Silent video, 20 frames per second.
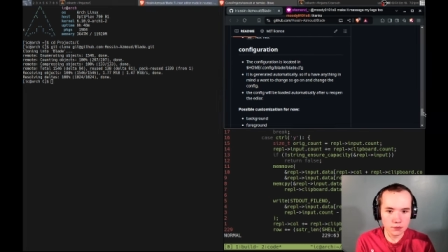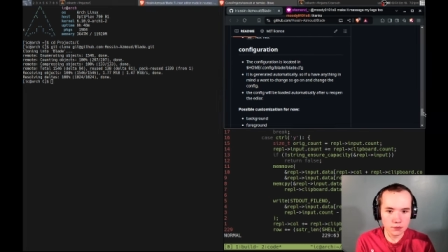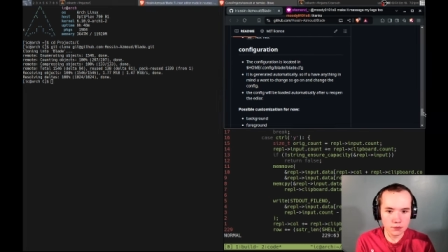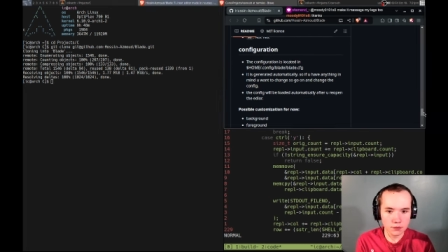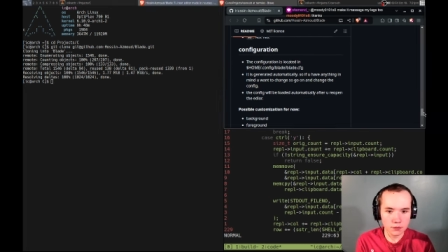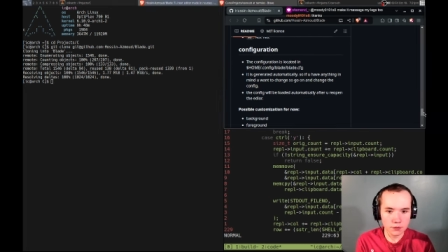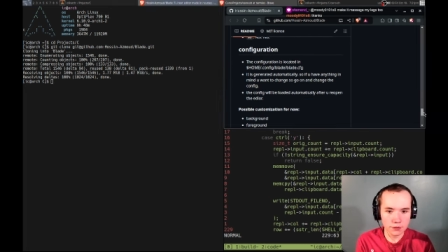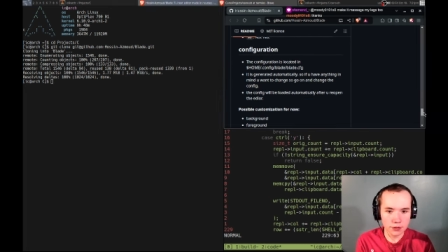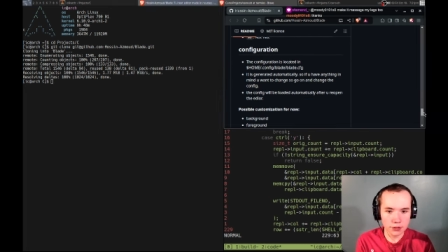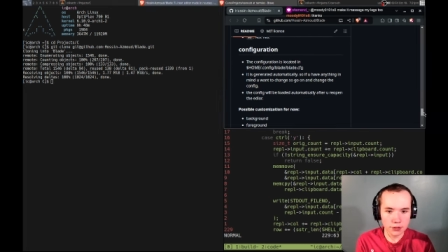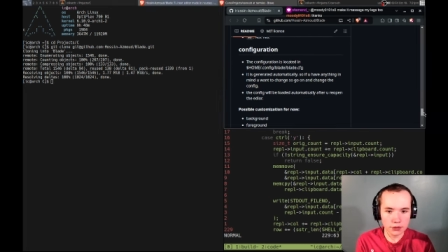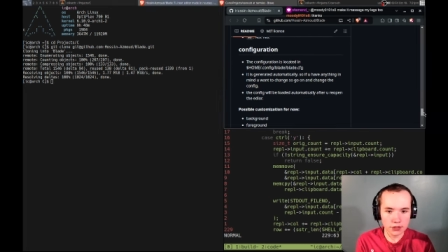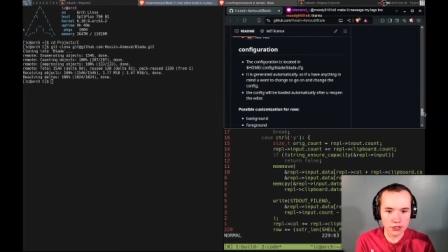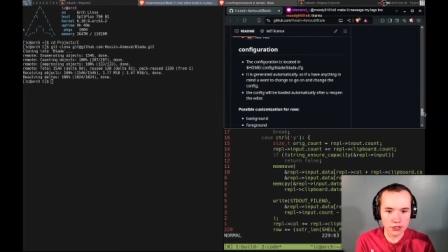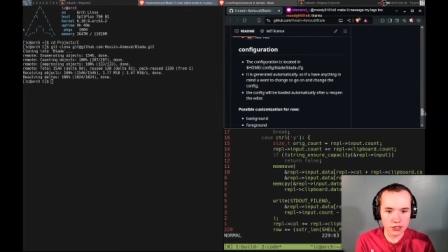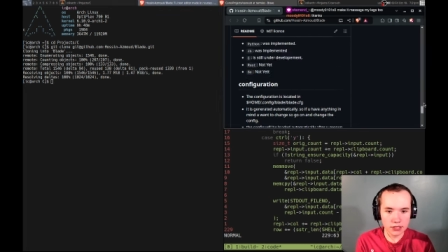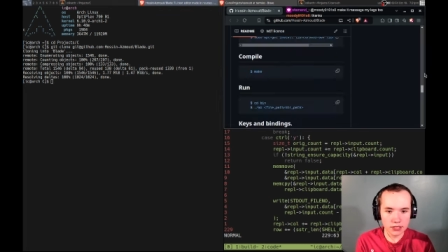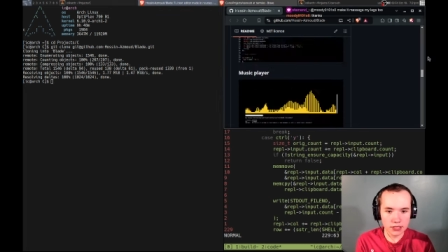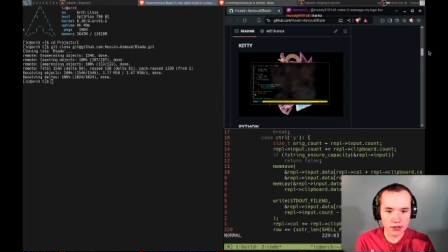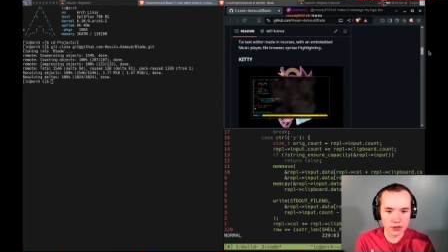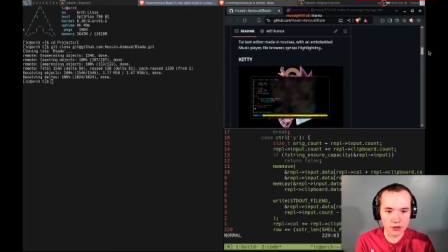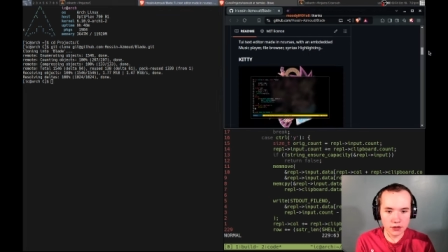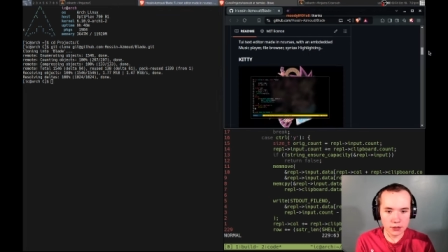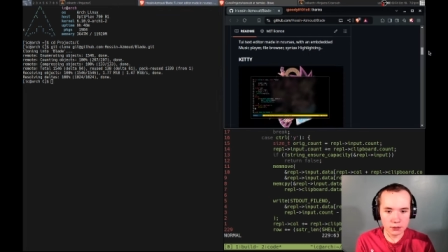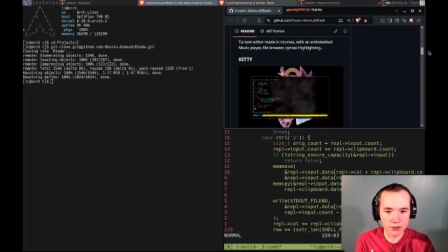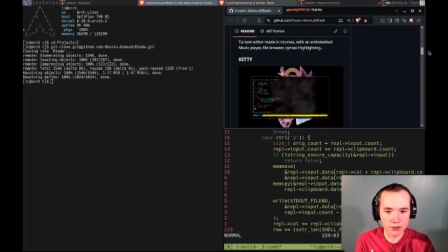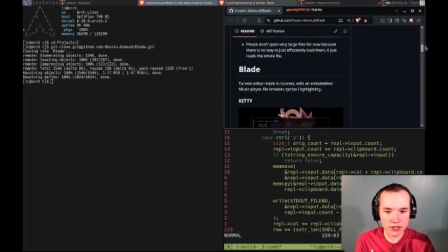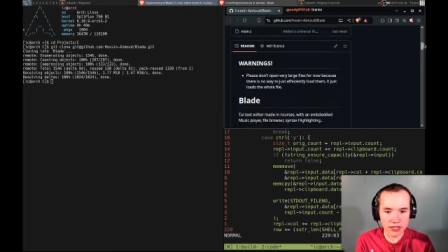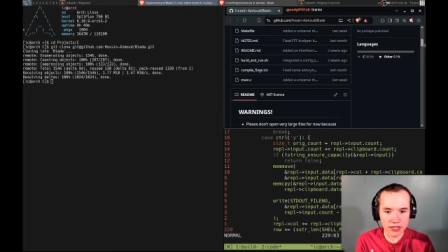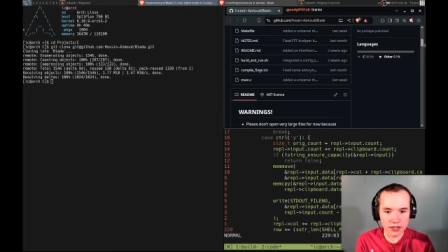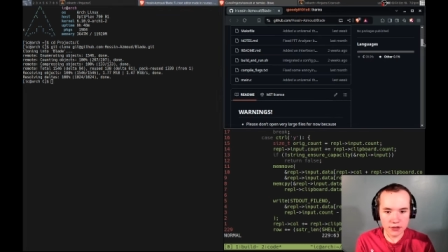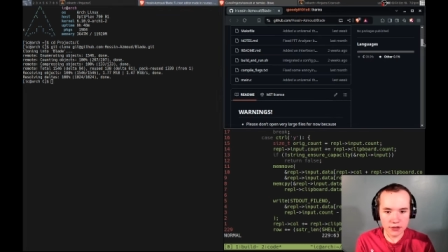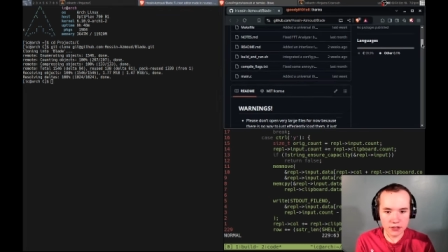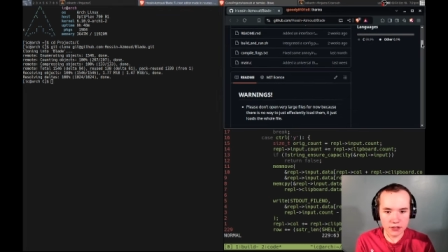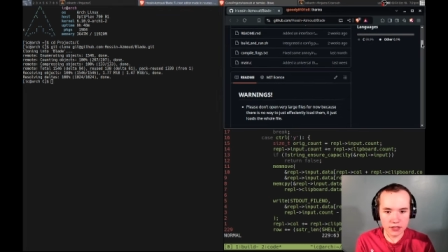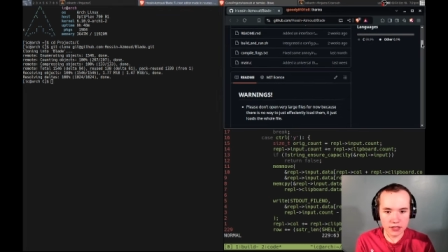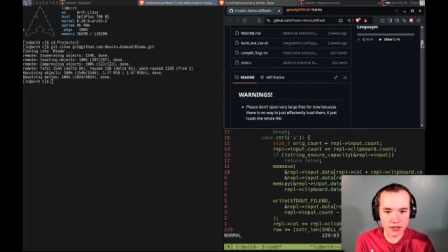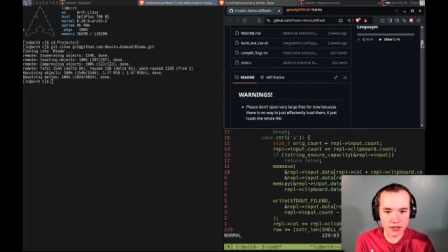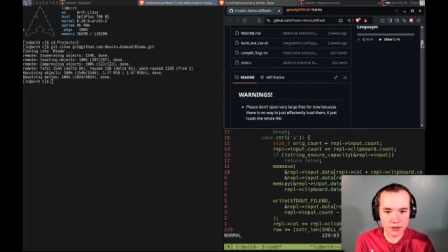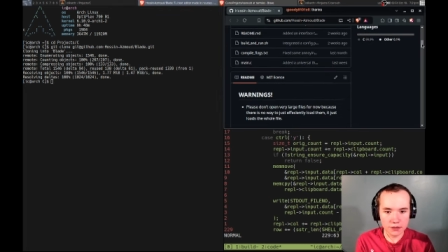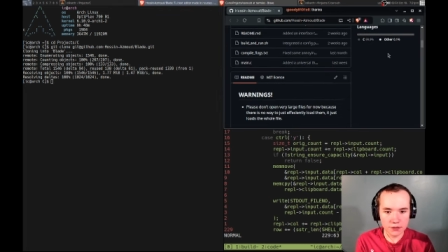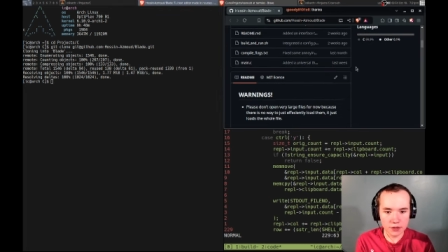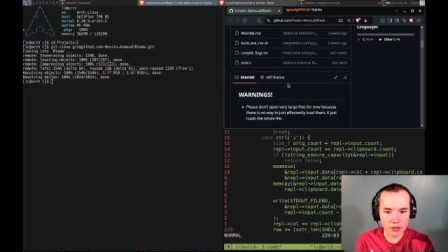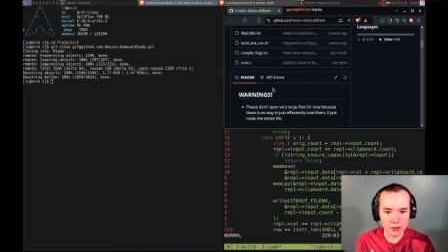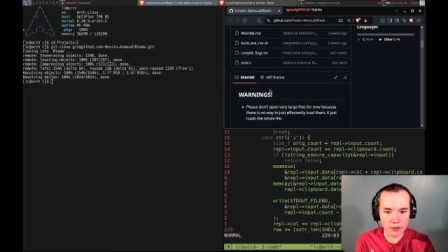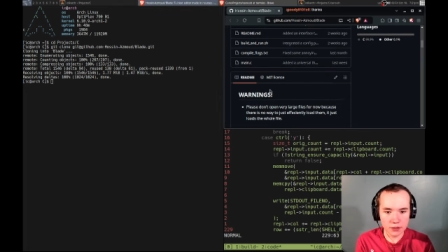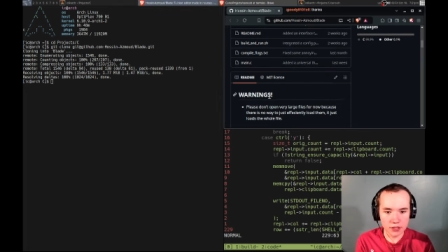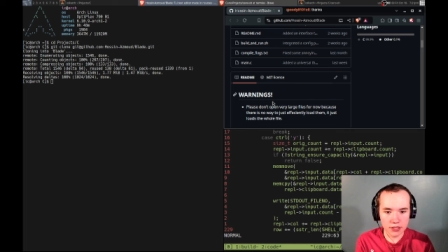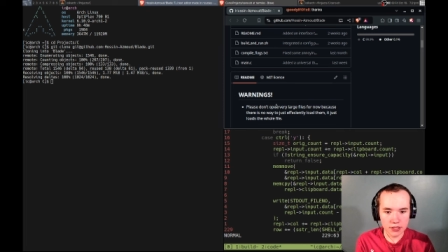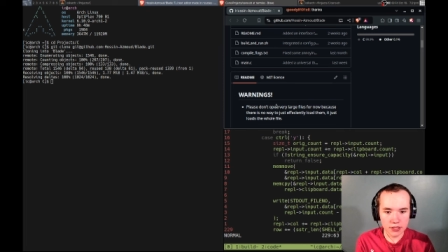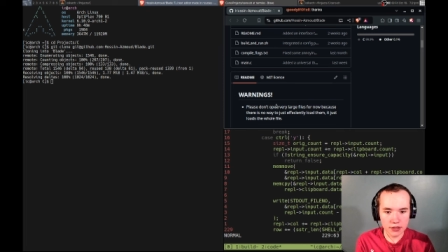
Configuration. All right, we'll take a look at the config, but